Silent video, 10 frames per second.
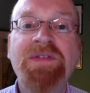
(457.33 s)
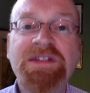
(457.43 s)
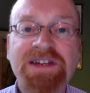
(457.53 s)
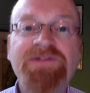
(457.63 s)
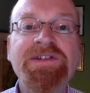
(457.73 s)
The
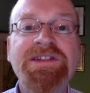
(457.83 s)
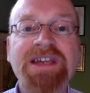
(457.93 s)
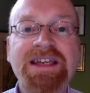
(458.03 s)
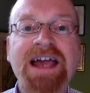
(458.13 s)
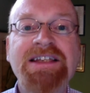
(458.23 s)
difference,
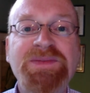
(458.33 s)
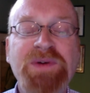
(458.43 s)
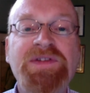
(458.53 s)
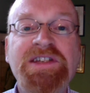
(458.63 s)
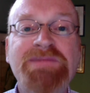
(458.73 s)
I guess,
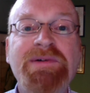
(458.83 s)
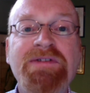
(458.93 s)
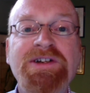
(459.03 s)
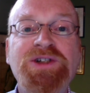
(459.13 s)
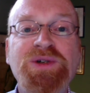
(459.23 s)
with the
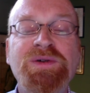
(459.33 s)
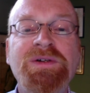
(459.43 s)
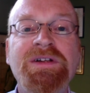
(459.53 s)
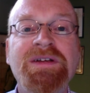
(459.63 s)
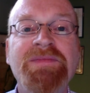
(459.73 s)

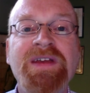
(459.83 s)
spiritual